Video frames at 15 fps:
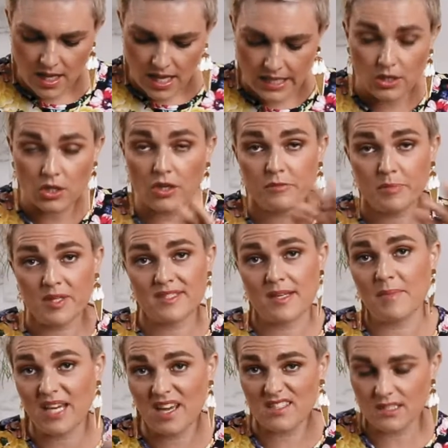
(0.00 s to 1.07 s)
And a lot of
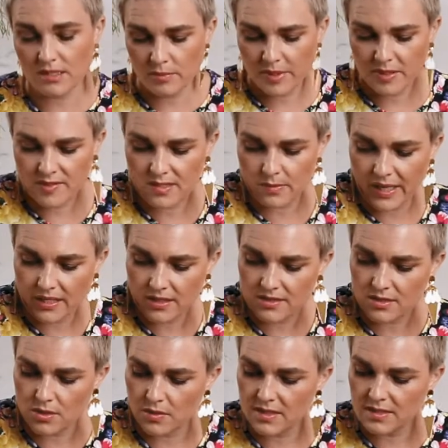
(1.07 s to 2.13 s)
balsamic has a little bit of sweetness
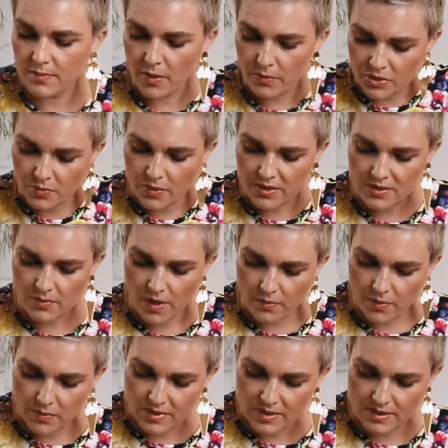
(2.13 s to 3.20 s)
to it as well, which works quite
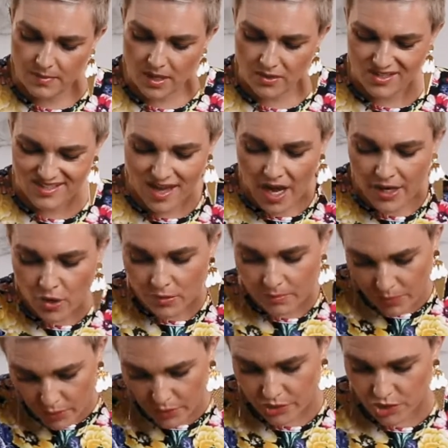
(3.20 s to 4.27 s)
well with the tomatoes. I don't
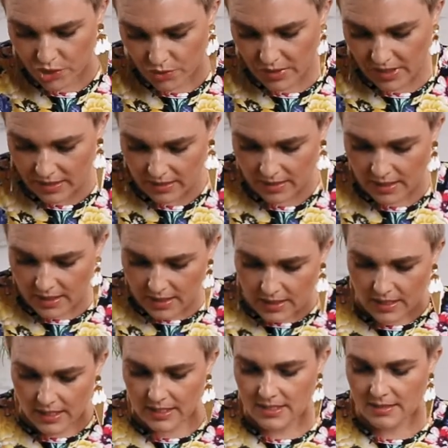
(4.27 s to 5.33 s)
put sugar
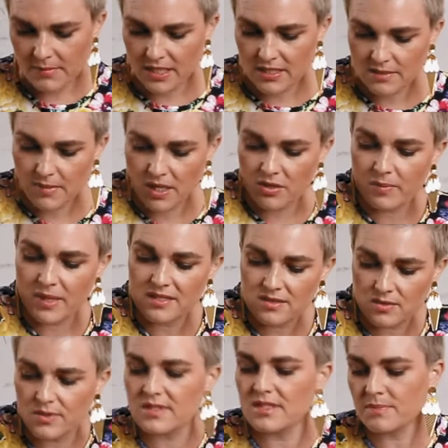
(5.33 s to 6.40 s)
into my tomato-based
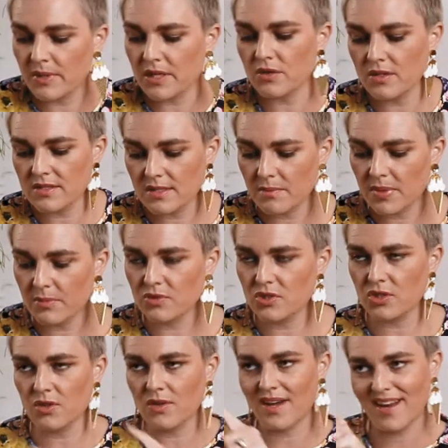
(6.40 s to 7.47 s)
sauces, but I know some people
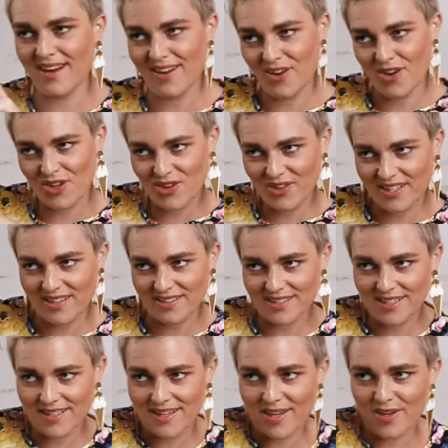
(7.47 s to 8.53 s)
do. And I know you're
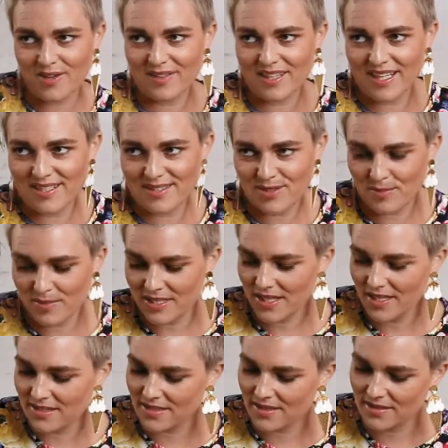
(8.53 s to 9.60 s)
guilty of that over there, Super
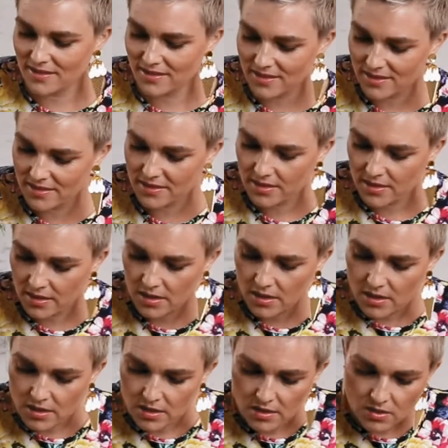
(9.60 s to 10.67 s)
Taster.
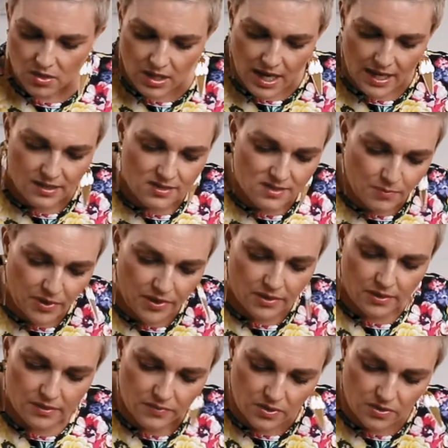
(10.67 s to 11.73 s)
You like the
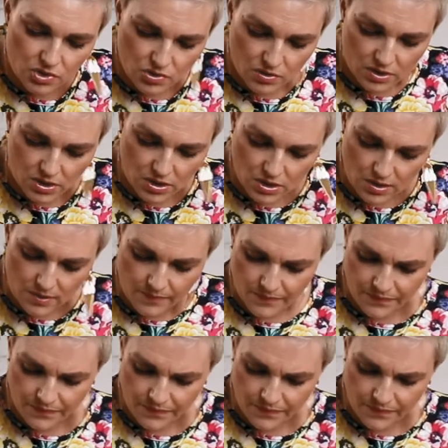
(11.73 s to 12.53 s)
sprinkle of the sugar, don't you?